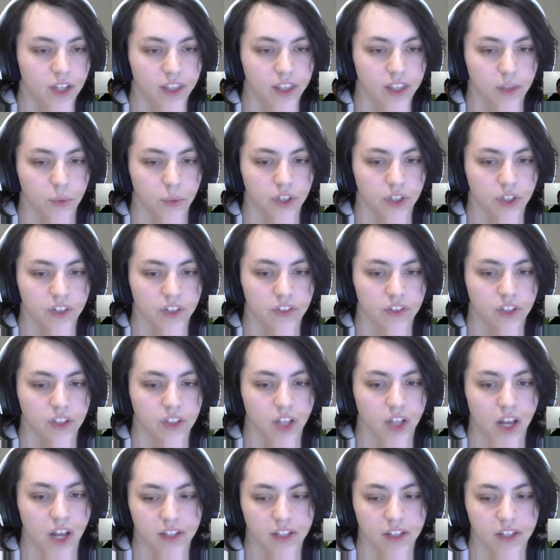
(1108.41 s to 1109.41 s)
I think we're going to see a
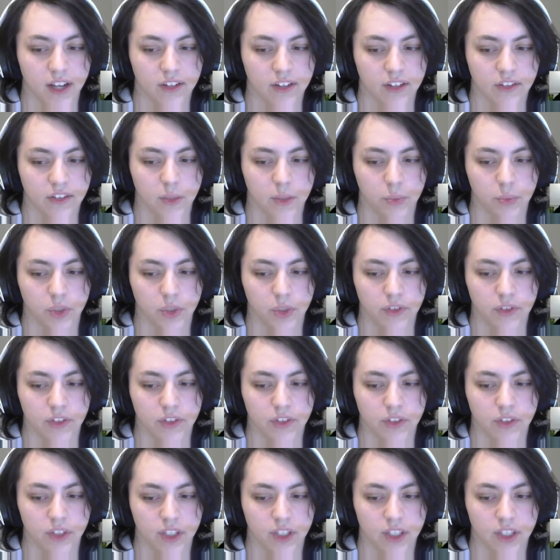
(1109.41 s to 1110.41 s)
lot of decks that
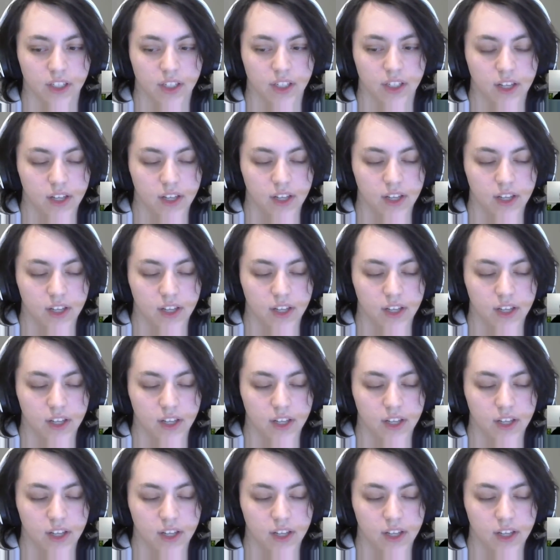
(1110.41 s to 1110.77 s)
previously